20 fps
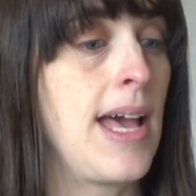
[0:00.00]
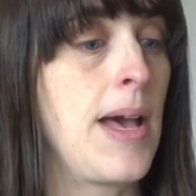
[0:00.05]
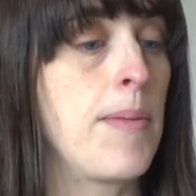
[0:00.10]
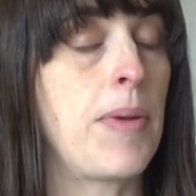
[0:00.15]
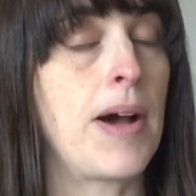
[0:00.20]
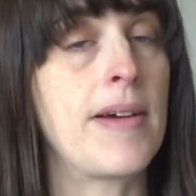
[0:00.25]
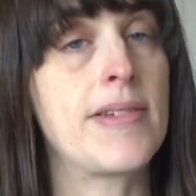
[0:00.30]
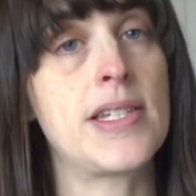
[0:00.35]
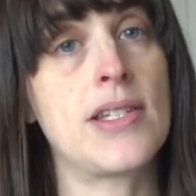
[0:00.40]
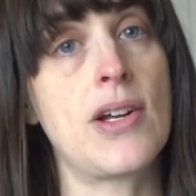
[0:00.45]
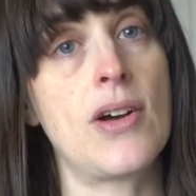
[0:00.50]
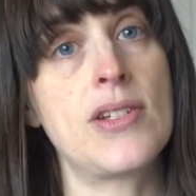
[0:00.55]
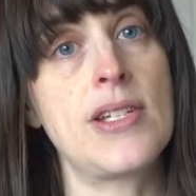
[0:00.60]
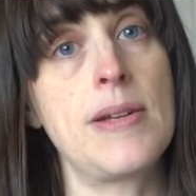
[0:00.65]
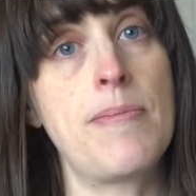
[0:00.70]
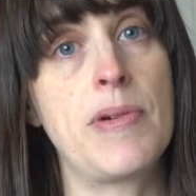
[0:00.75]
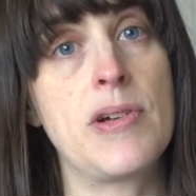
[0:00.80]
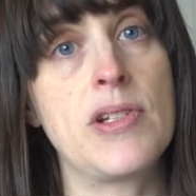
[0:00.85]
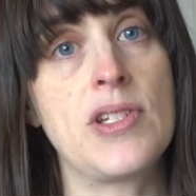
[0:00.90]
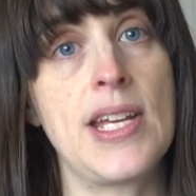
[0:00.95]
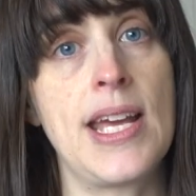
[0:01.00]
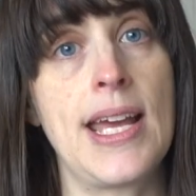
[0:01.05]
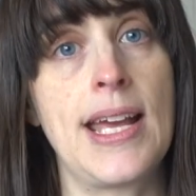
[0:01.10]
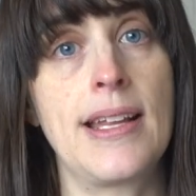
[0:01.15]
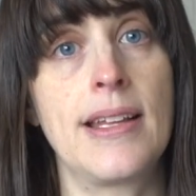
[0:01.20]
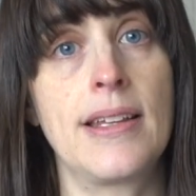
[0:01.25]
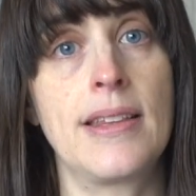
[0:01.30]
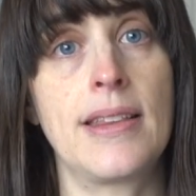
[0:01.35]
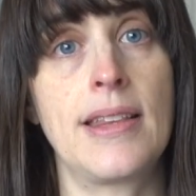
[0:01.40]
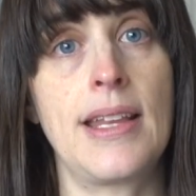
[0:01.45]
But I started
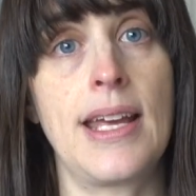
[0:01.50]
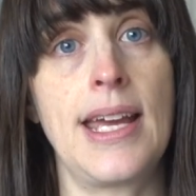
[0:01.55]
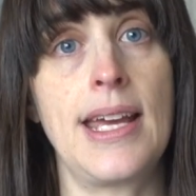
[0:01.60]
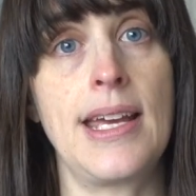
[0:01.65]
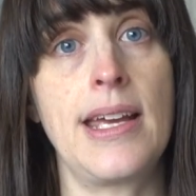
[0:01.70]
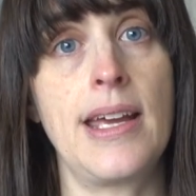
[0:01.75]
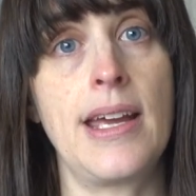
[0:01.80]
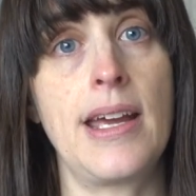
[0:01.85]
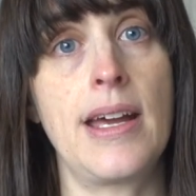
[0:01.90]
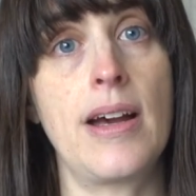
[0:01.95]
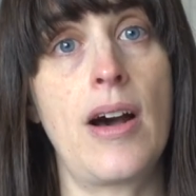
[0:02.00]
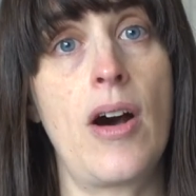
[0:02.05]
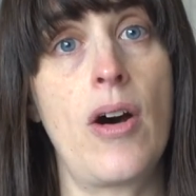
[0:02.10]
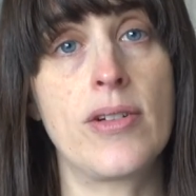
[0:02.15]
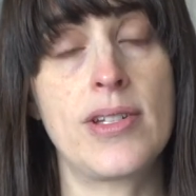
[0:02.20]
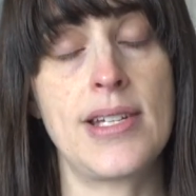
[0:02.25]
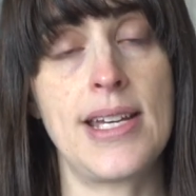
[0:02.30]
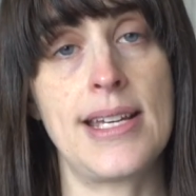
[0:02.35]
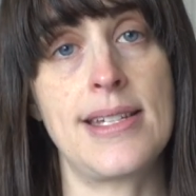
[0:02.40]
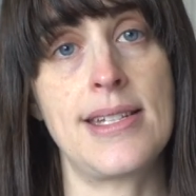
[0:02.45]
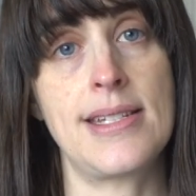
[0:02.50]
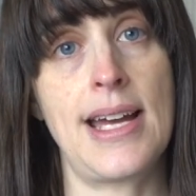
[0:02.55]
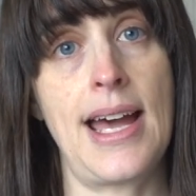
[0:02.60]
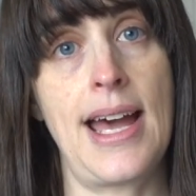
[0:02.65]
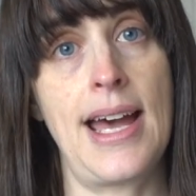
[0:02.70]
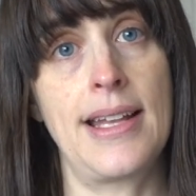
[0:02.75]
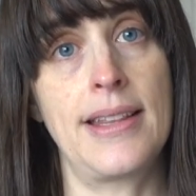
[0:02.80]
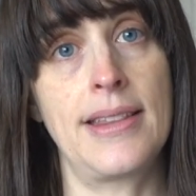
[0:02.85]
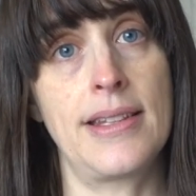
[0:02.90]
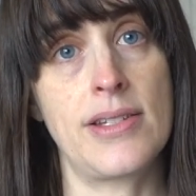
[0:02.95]
putting the artist
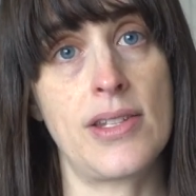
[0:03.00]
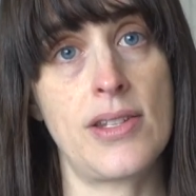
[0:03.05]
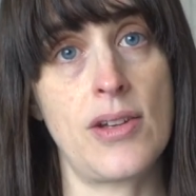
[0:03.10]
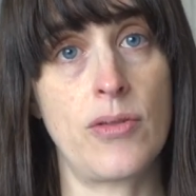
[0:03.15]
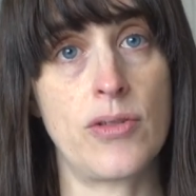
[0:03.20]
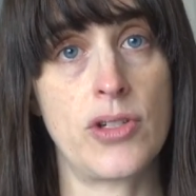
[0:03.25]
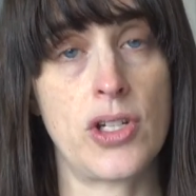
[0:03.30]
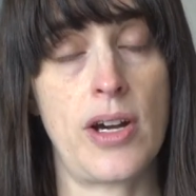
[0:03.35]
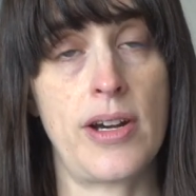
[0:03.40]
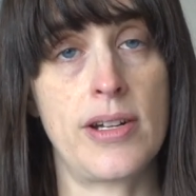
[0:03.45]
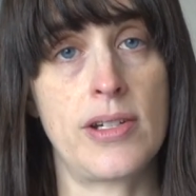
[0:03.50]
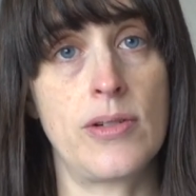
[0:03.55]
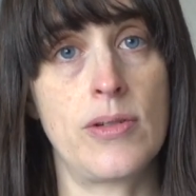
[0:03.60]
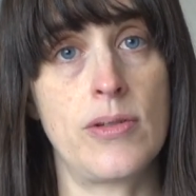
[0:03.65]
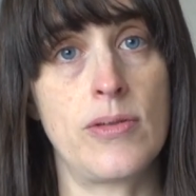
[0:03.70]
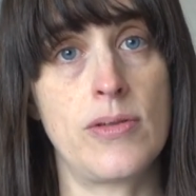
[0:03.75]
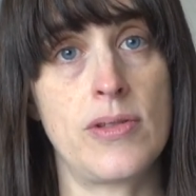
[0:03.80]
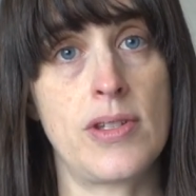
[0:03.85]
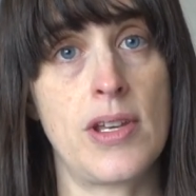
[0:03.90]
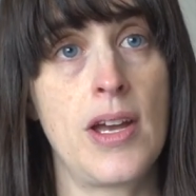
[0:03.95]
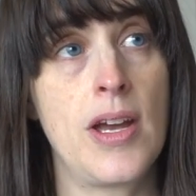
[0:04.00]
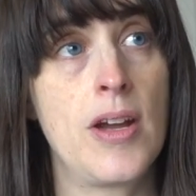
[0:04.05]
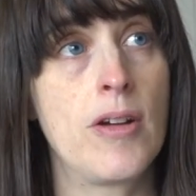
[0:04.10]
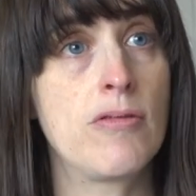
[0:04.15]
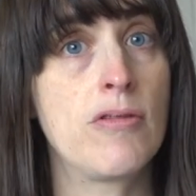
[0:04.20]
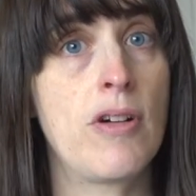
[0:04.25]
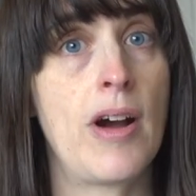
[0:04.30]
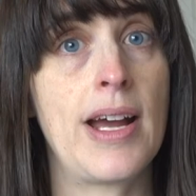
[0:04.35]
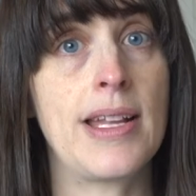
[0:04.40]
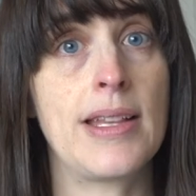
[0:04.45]
and the song titles
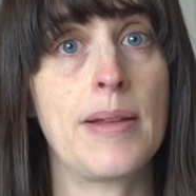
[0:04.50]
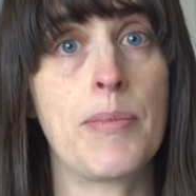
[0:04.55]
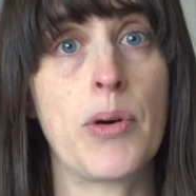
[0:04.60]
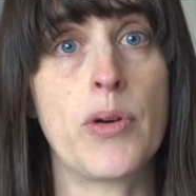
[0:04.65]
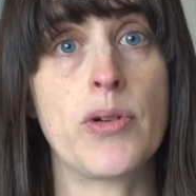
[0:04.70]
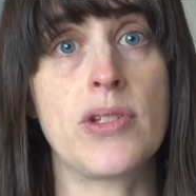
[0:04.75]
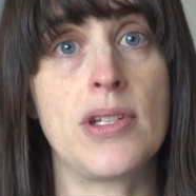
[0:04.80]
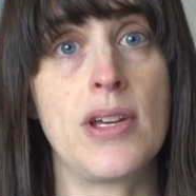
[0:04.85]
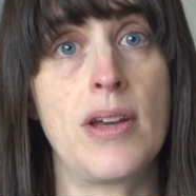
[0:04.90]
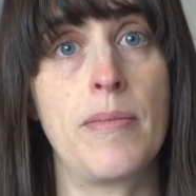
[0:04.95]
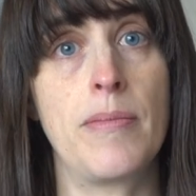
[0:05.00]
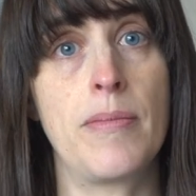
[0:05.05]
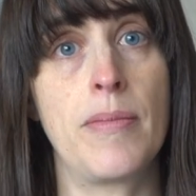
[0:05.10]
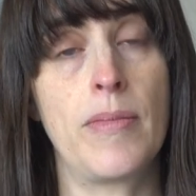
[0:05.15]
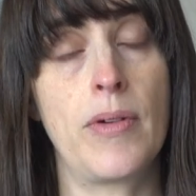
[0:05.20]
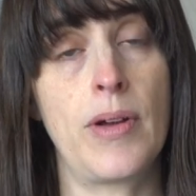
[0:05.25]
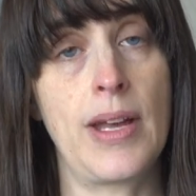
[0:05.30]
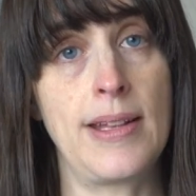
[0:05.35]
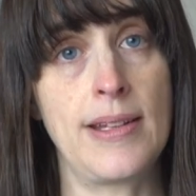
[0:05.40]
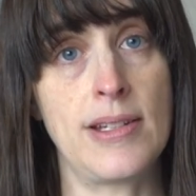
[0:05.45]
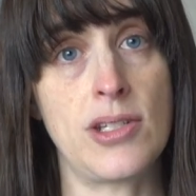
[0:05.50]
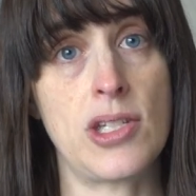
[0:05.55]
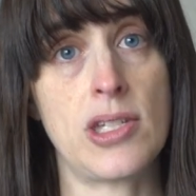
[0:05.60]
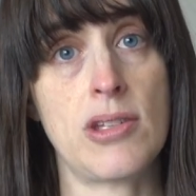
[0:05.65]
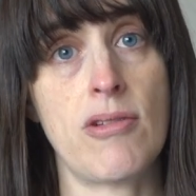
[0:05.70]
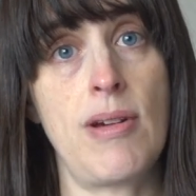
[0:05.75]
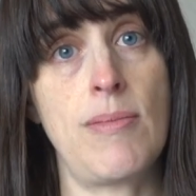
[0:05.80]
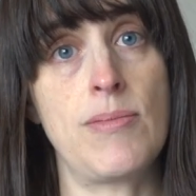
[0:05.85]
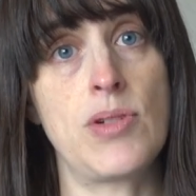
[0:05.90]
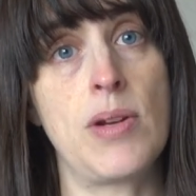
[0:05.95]
right at the bottom in the
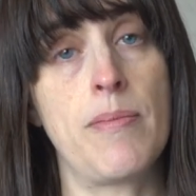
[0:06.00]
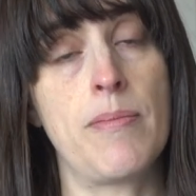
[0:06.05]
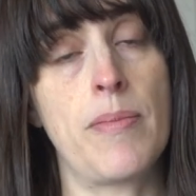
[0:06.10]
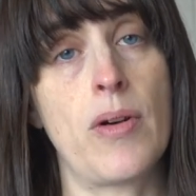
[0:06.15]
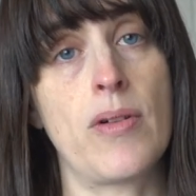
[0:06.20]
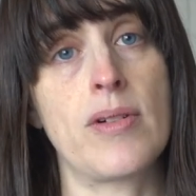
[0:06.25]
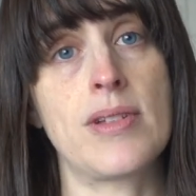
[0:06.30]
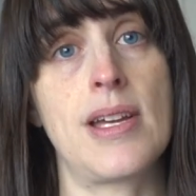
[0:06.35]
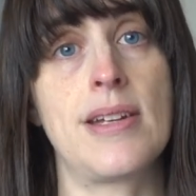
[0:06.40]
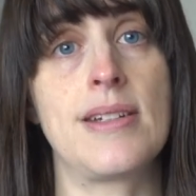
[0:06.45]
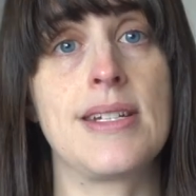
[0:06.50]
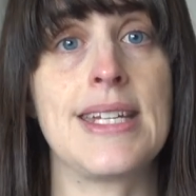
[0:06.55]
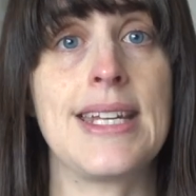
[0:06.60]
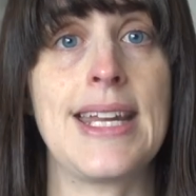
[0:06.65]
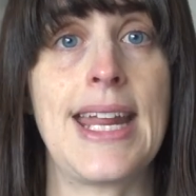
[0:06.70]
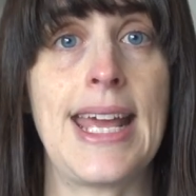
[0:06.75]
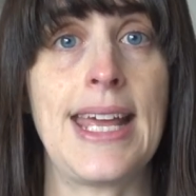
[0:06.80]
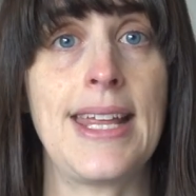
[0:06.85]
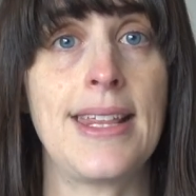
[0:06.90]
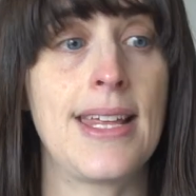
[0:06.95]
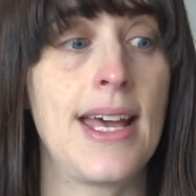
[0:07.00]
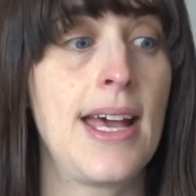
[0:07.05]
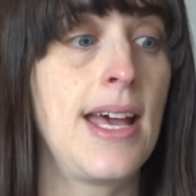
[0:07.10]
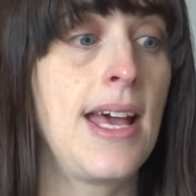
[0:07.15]
description box underneath.